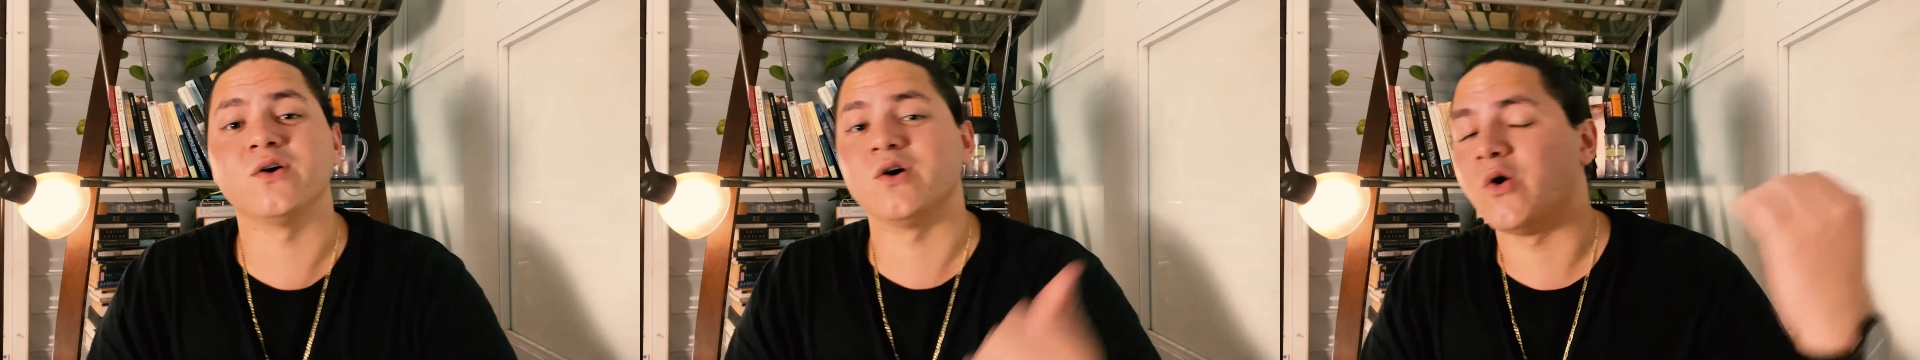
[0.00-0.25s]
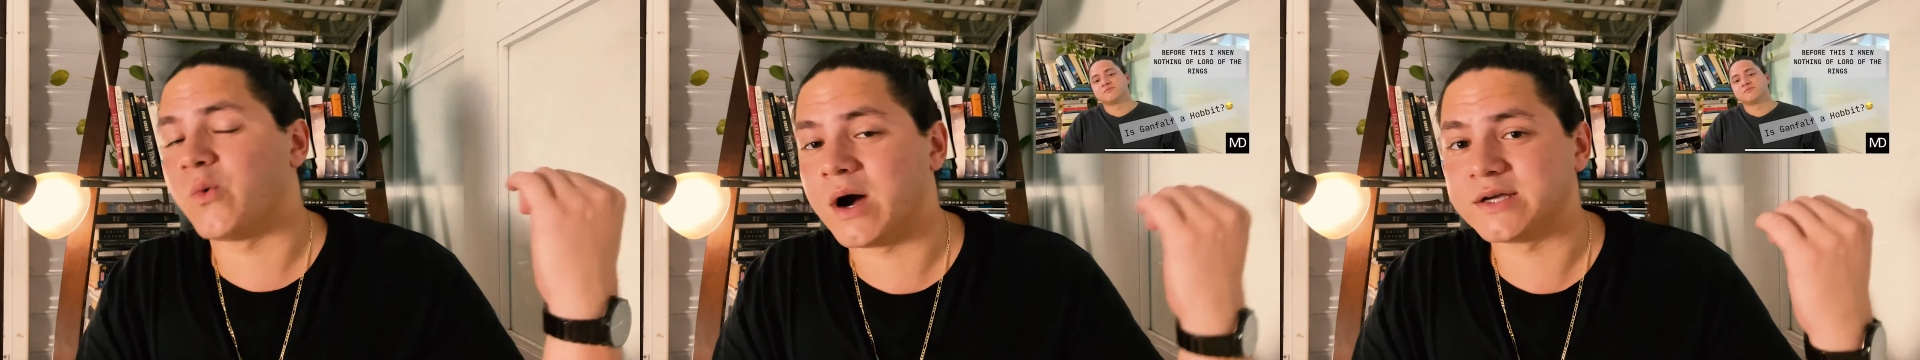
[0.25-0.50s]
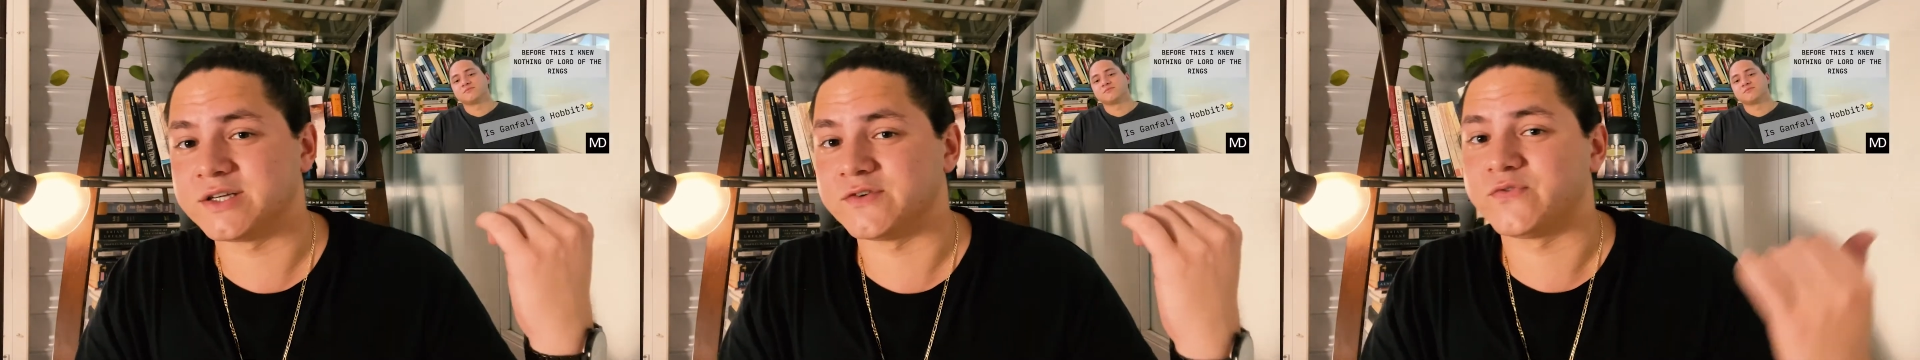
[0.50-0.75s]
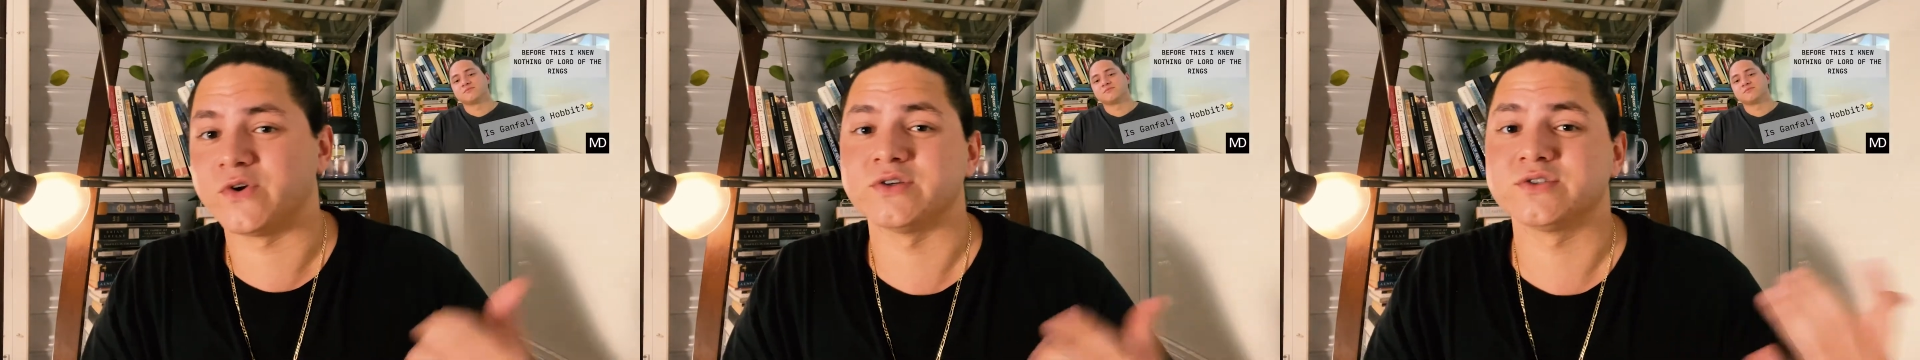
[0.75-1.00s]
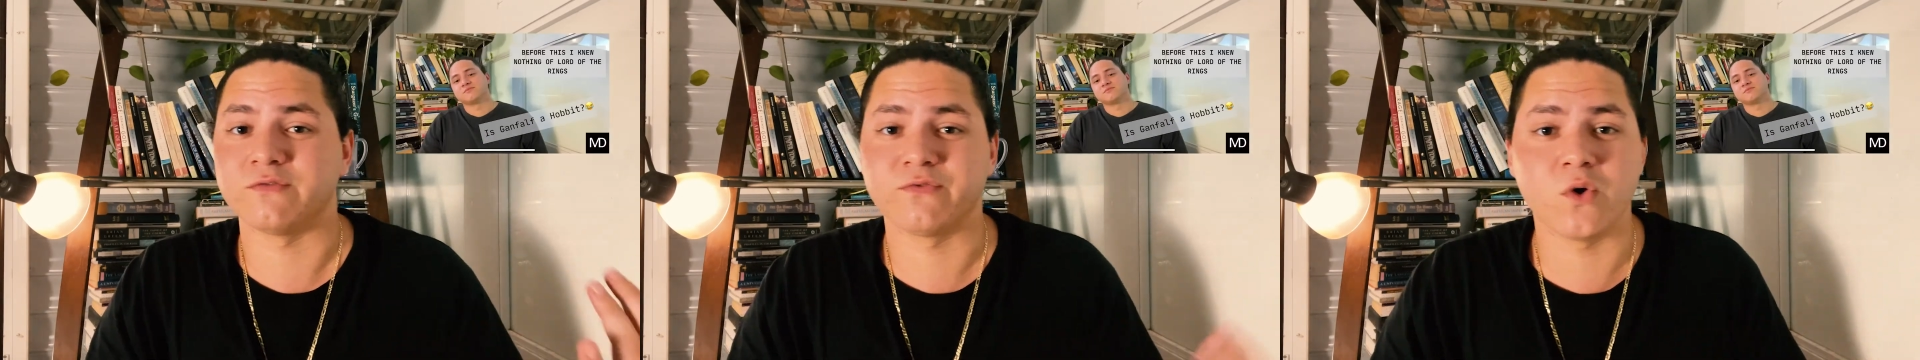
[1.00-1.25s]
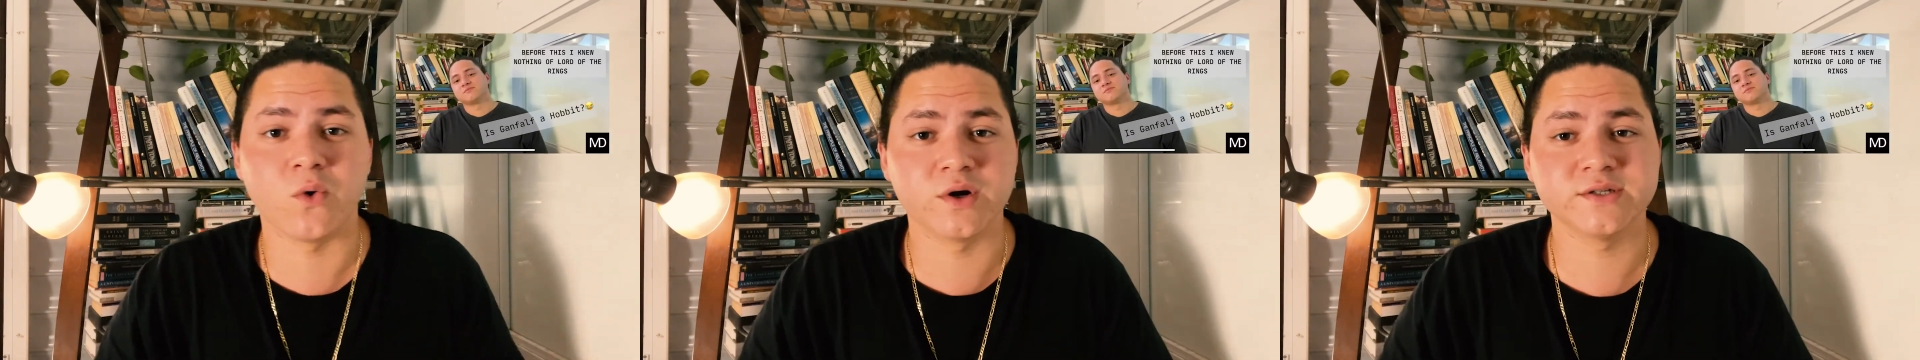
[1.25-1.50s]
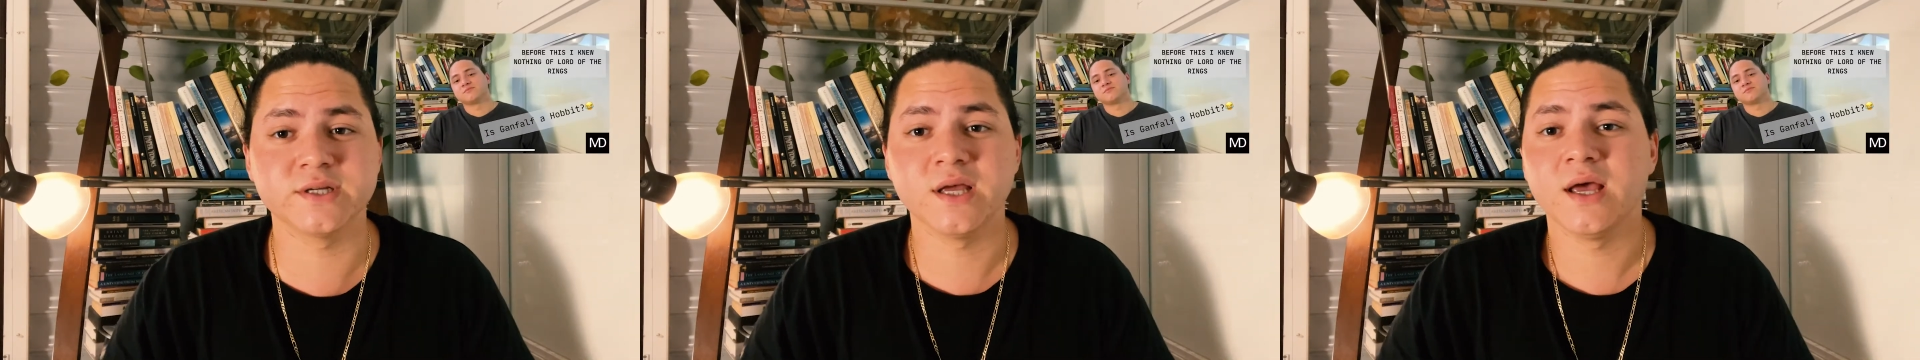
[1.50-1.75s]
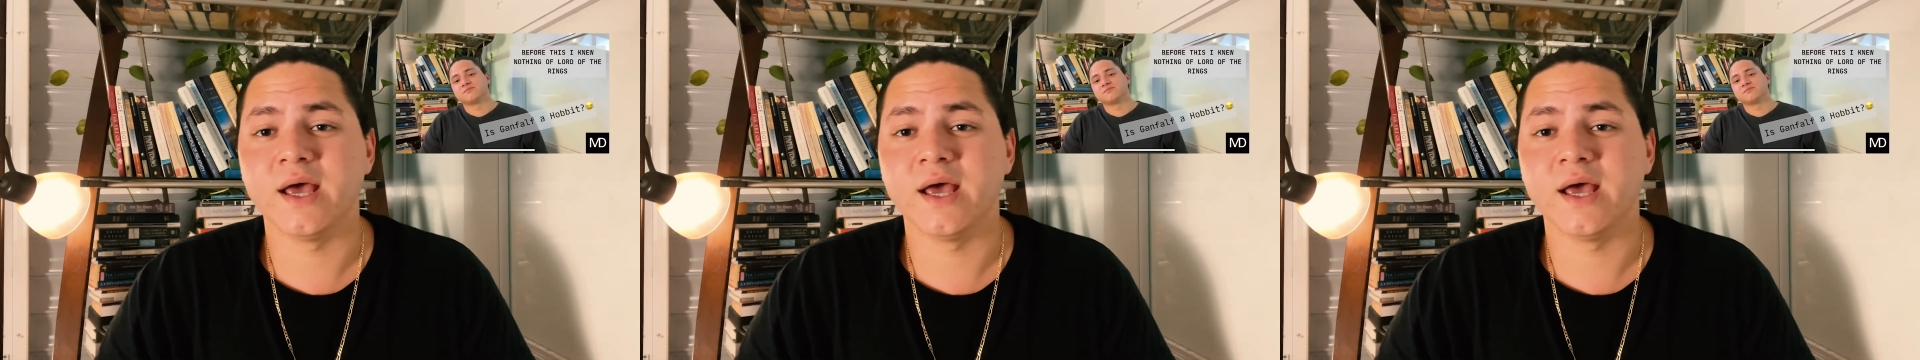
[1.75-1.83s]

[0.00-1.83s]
go watch it first, of course.